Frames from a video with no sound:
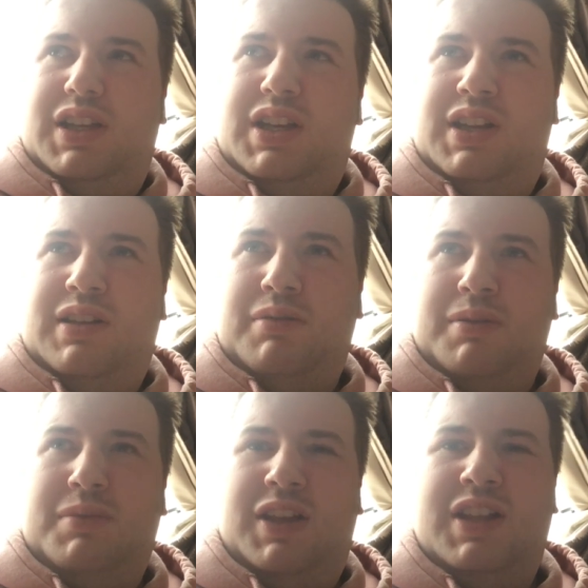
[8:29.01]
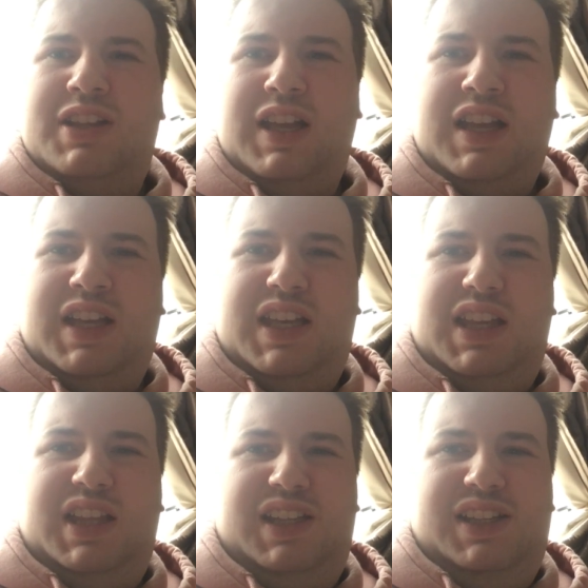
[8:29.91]
You know what I mean? Like
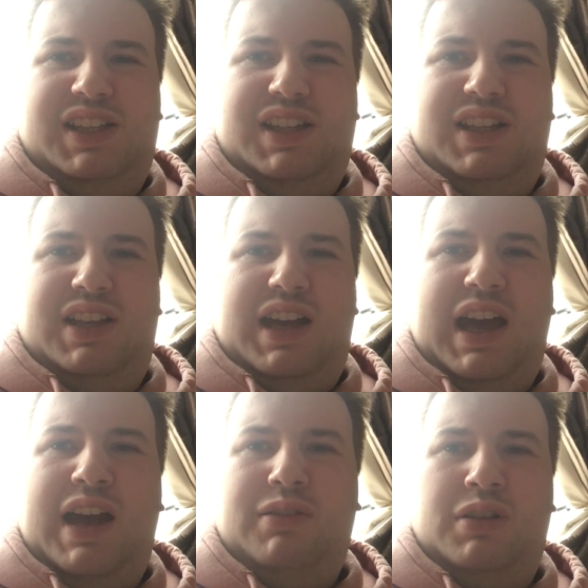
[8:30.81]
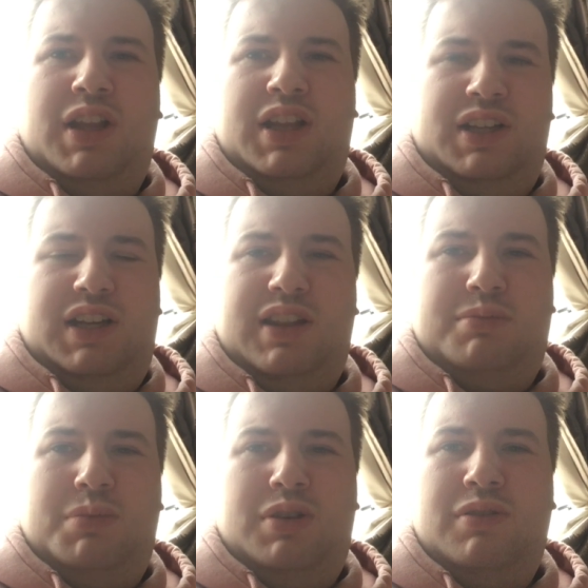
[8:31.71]
howling at the
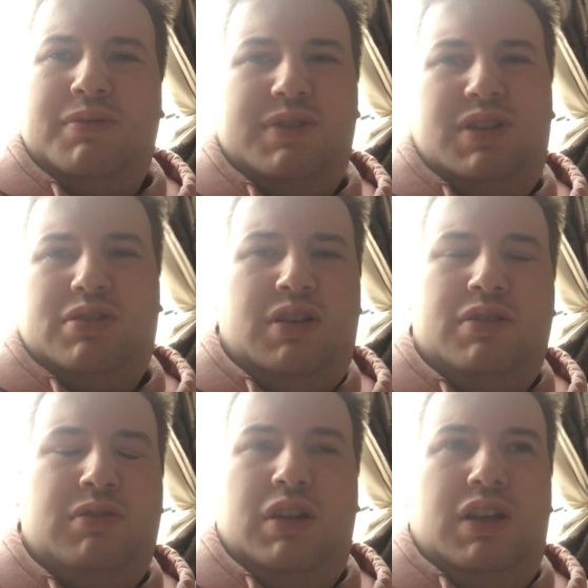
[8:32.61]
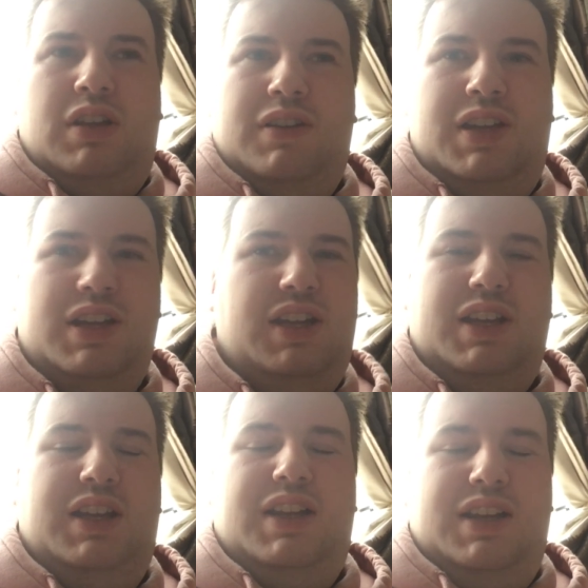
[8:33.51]
moon. Don't know.
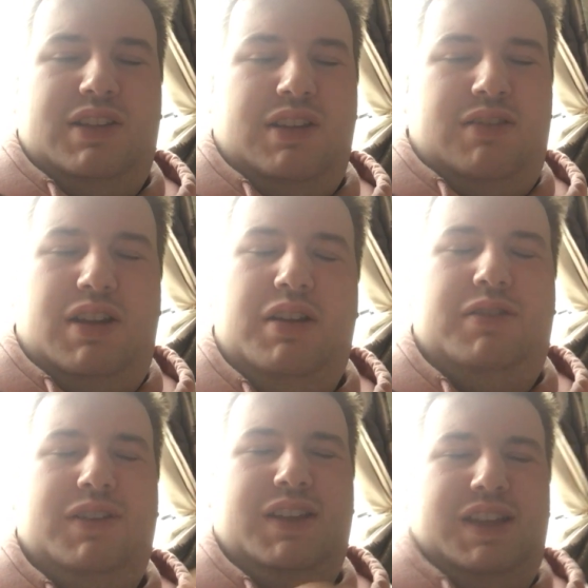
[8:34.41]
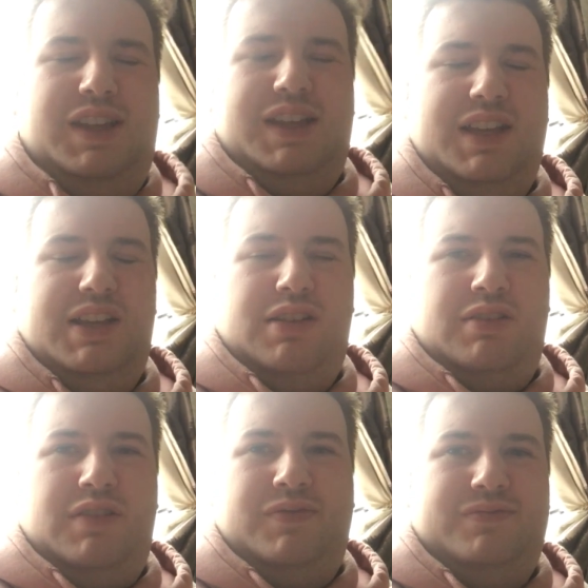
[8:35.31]
Don't
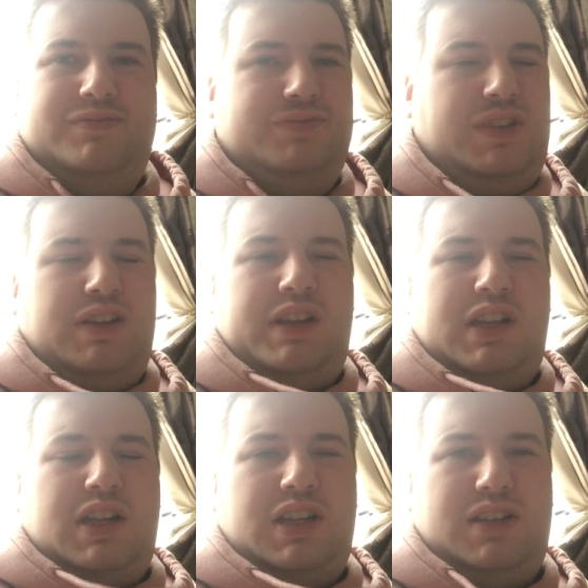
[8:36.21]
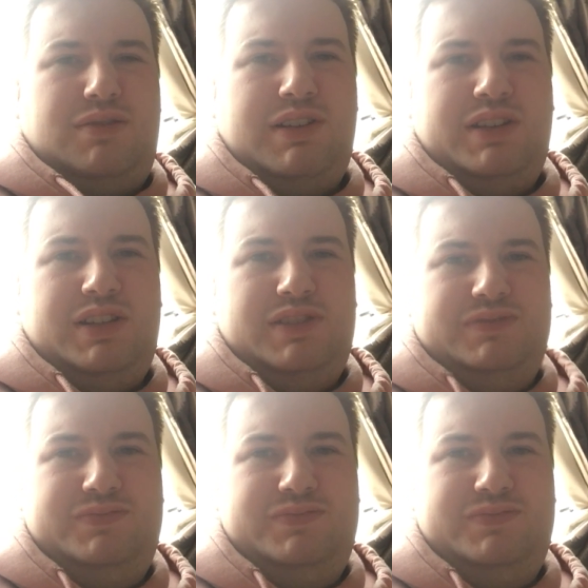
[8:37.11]
know really why.